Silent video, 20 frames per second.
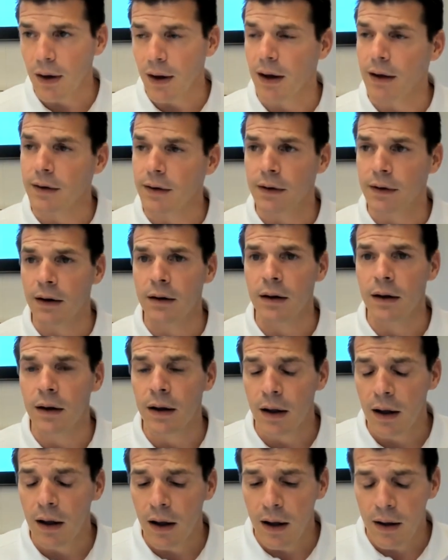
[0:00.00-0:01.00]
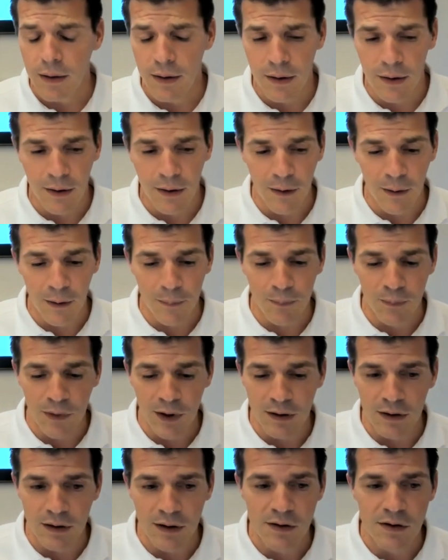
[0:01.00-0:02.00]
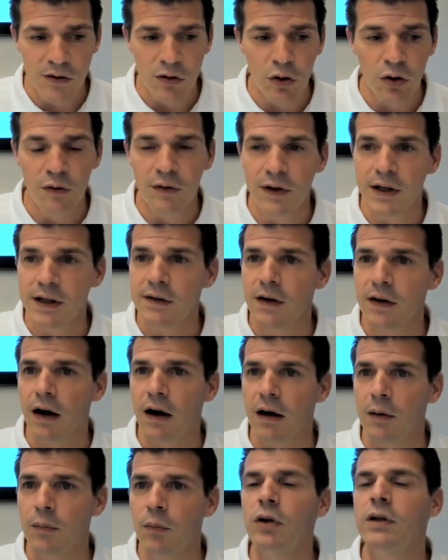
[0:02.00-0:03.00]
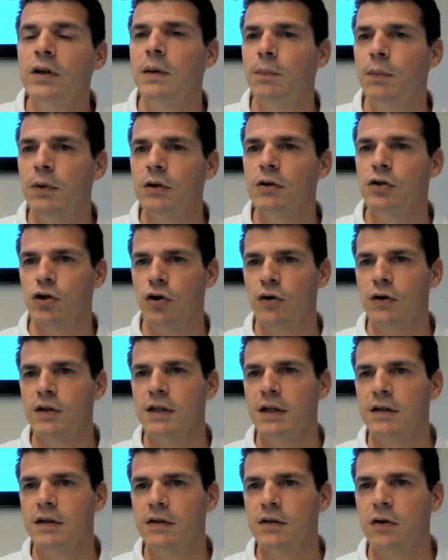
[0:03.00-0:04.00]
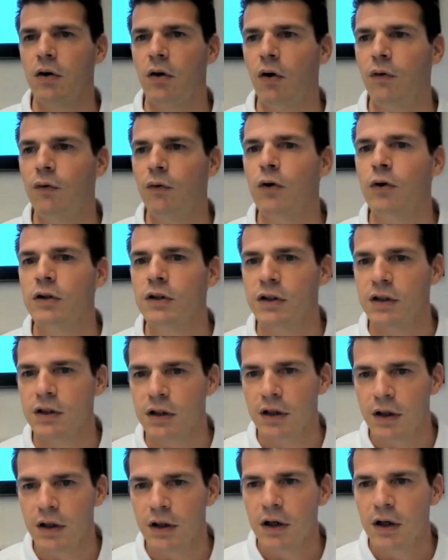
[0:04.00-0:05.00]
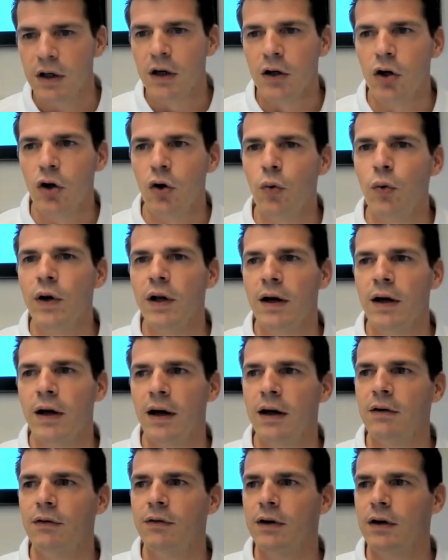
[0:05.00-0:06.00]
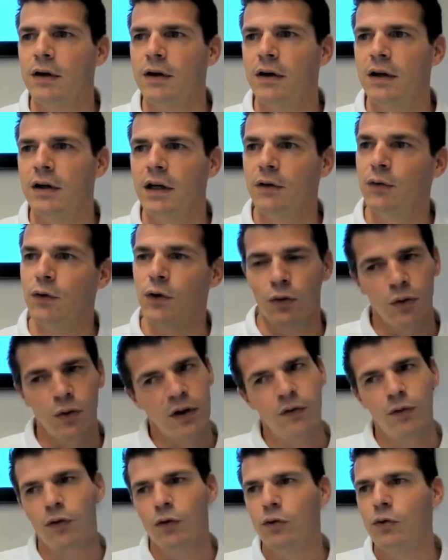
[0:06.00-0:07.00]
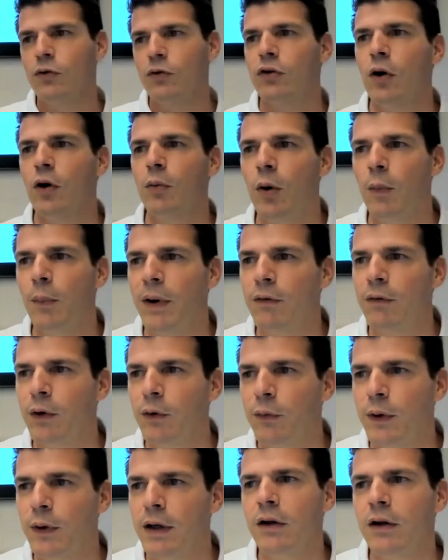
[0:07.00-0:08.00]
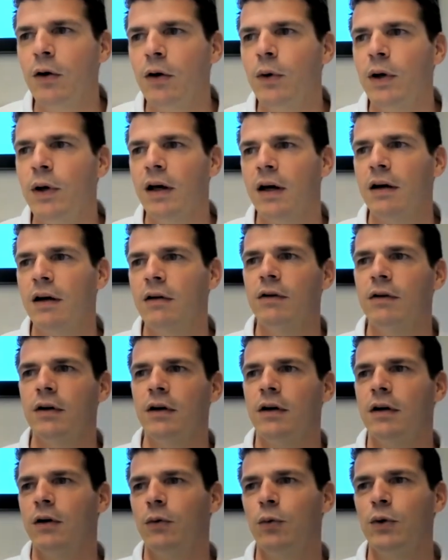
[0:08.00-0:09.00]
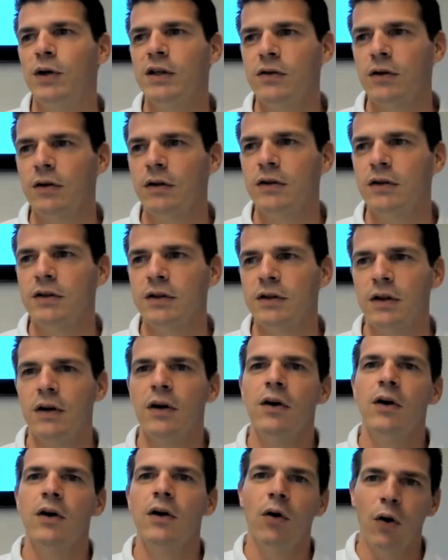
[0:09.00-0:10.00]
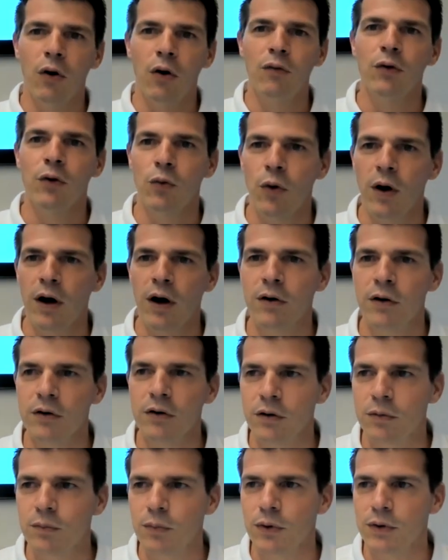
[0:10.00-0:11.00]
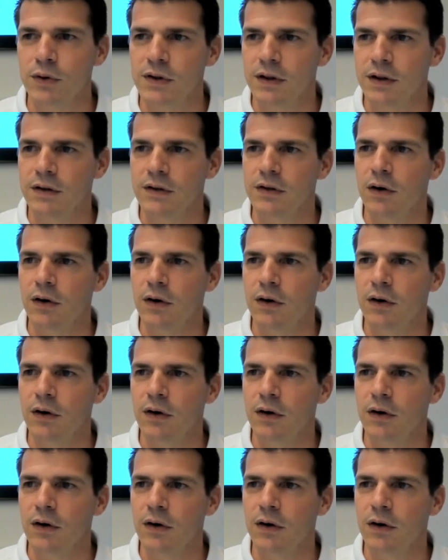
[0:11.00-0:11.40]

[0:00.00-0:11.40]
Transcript: As said, these surveys are multiple choices. So of course, you will have, if you do sum up everything, you will have a result over 100%.